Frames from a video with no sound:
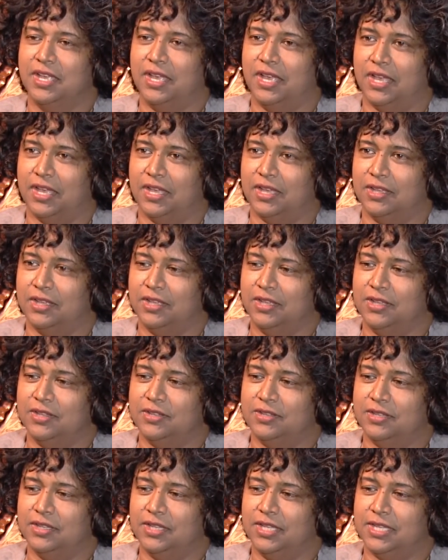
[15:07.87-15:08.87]

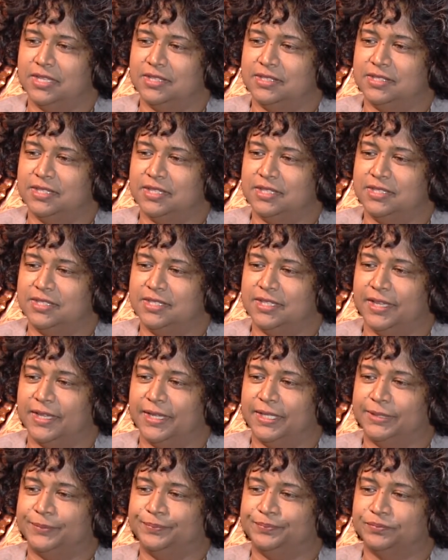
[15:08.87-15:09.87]

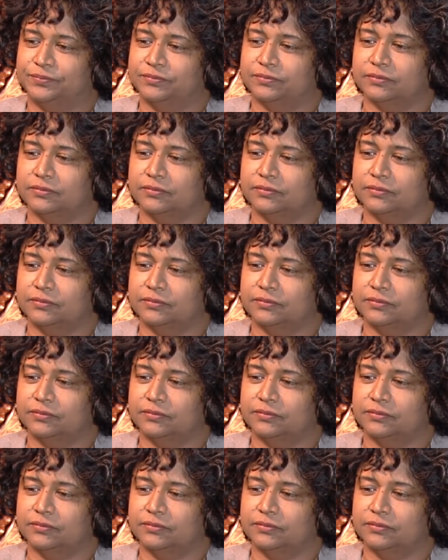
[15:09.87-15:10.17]
it...